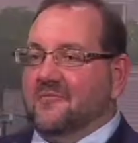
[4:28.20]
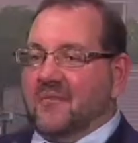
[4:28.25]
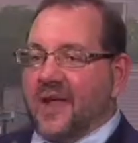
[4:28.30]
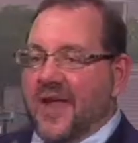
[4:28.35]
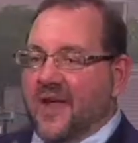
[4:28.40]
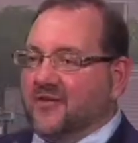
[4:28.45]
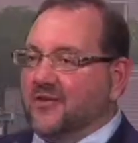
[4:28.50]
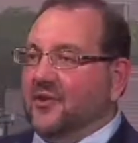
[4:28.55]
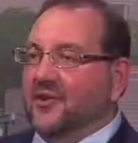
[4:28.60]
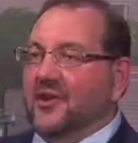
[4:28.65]

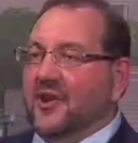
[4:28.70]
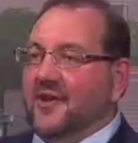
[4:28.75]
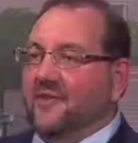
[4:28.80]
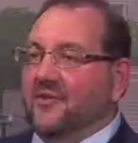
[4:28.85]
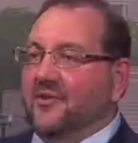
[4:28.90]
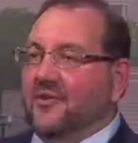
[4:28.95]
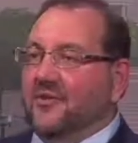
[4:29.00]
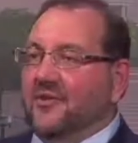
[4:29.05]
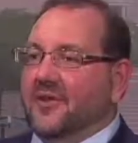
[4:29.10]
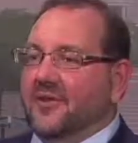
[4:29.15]
at the
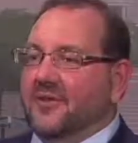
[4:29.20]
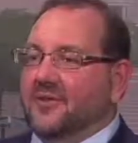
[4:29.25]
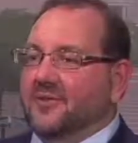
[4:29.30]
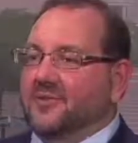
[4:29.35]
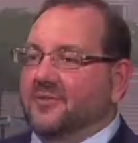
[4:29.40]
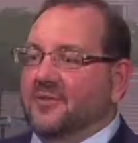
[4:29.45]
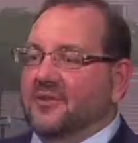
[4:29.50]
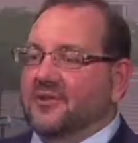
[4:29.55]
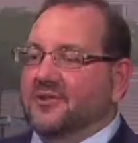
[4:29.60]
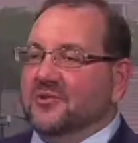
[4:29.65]
level that they're
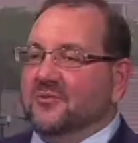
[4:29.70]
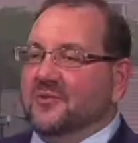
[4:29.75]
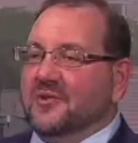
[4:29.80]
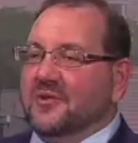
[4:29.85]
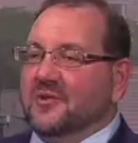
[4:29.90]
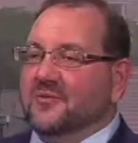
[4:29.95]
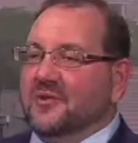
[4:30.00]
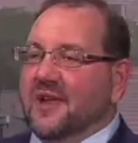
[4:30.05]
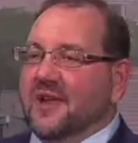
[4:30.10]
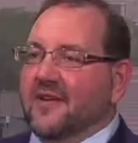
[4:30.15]
supposed to
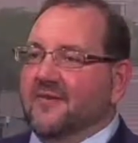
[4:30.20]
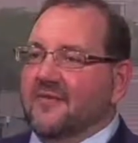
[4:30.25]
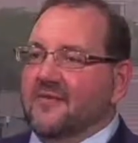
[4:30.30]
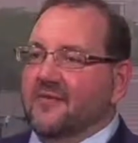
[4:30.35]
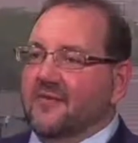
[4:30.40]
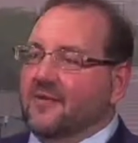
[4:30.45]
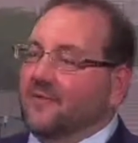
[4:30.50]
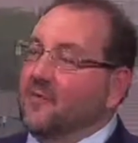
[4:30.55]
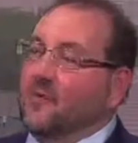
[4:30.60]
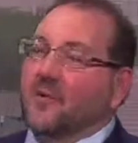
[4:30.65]
be. We have a
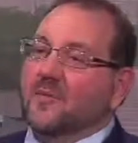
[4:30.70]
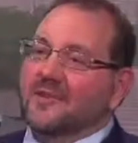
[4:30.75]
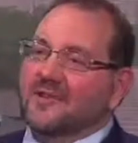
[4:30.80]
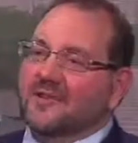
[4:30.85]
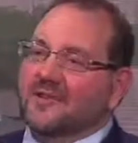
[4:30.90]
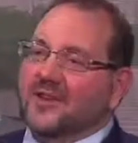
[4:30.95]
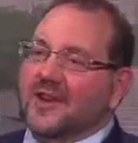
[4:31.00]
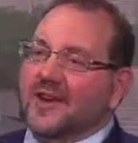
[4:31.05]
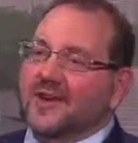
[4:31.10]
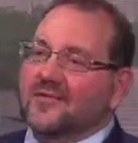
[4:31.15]
performance
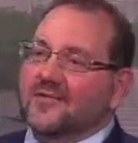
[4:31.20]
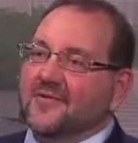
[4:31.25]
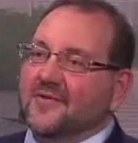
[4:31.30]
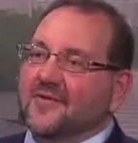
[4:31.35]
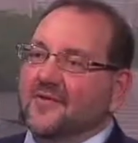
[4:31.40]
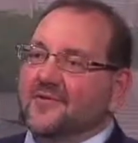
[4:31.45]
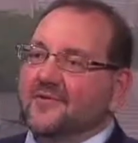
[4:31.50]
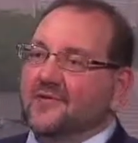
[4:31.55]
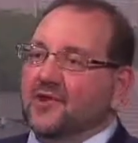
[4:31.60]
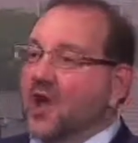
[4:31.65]
standard
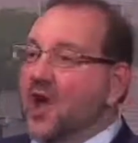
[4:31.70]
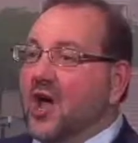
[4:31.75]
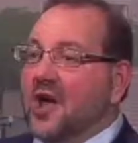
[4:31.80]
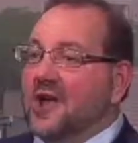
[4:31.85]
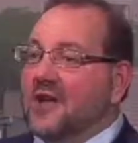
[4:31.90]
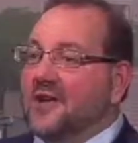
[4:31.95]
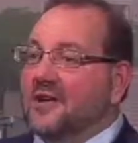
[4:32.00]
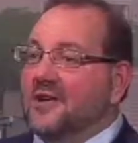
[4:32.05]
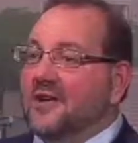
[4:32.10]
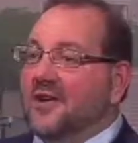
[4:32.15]
of
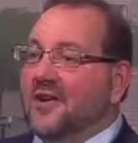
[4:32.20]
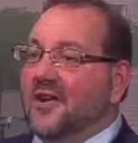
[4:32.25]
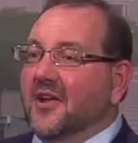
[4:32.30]
9,